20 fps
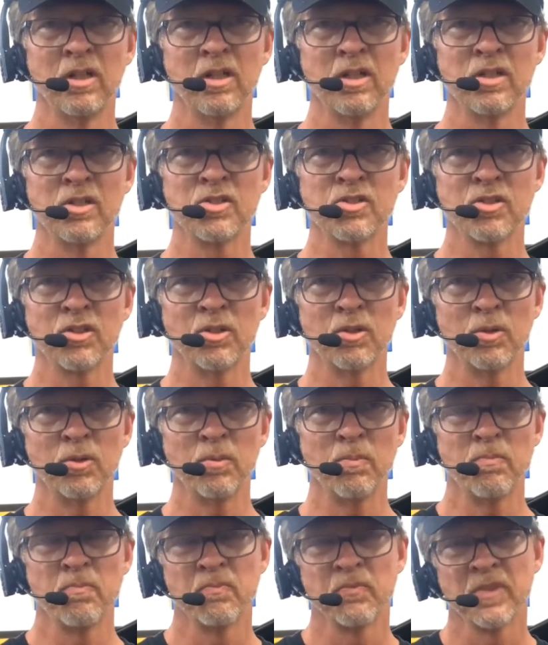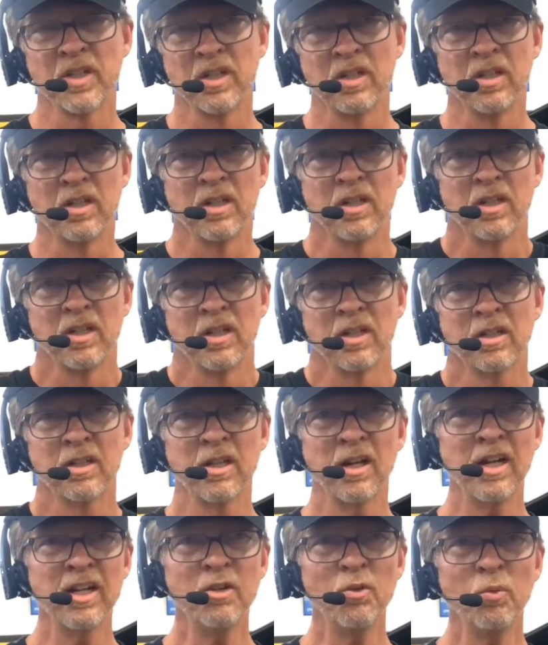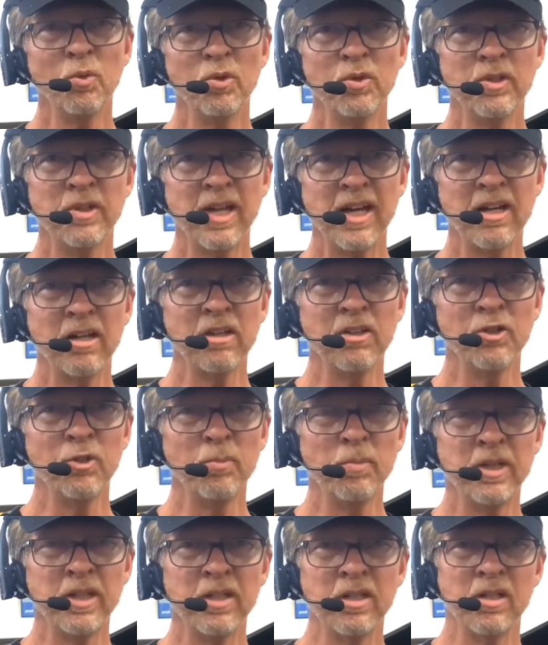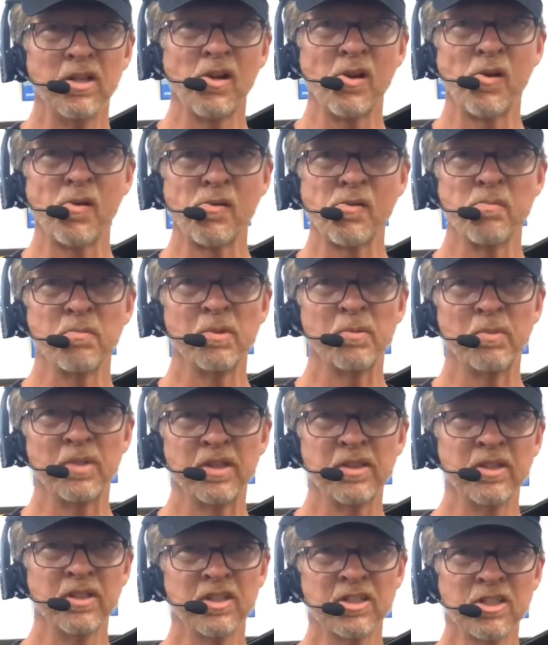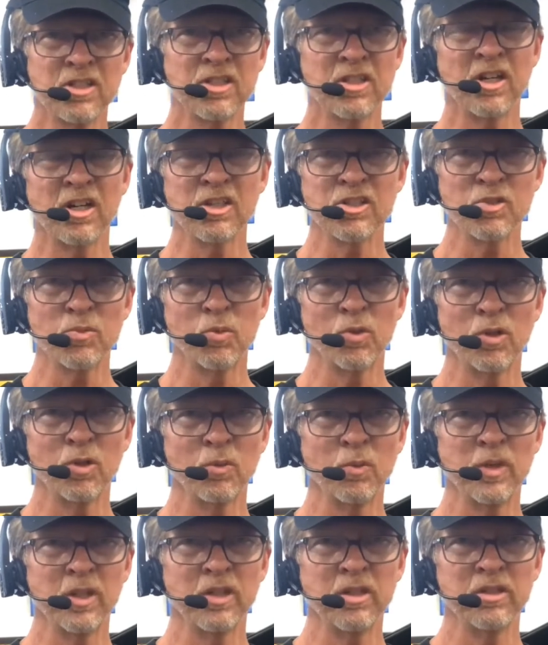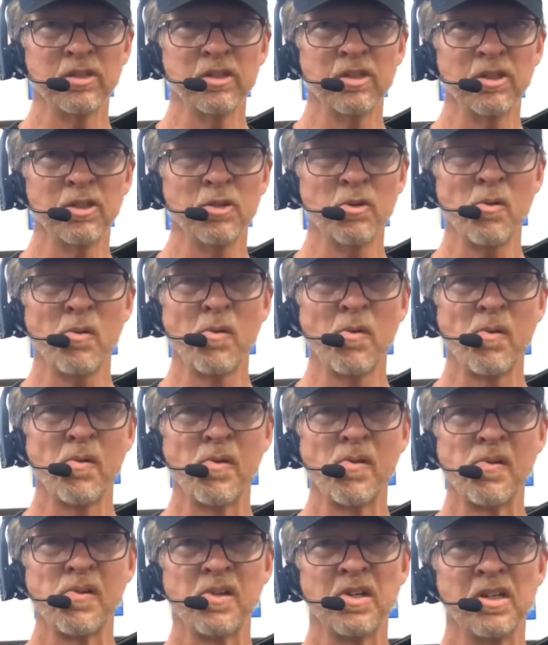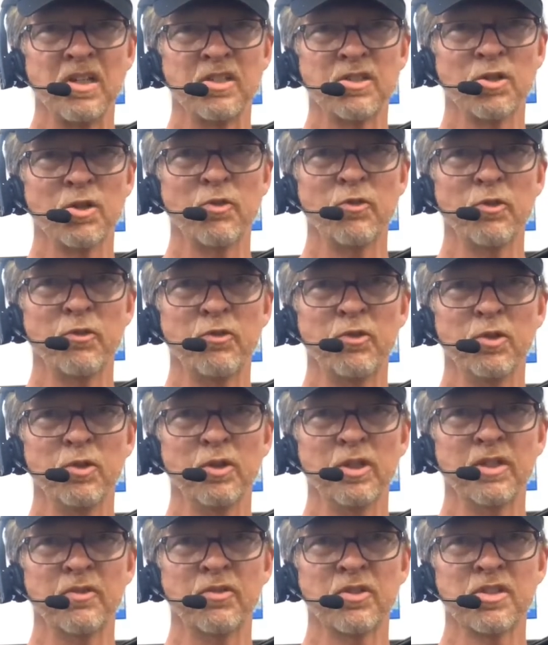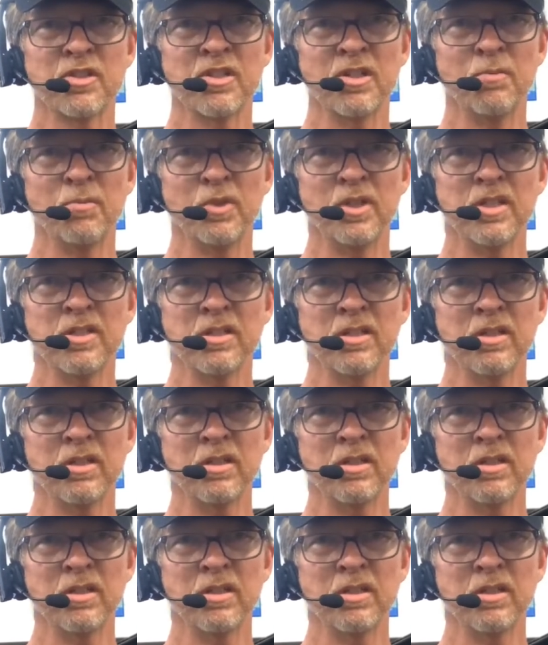So kind of ruled it out a little bit. My thoughts were, well, you know, it's overfueling for some reason,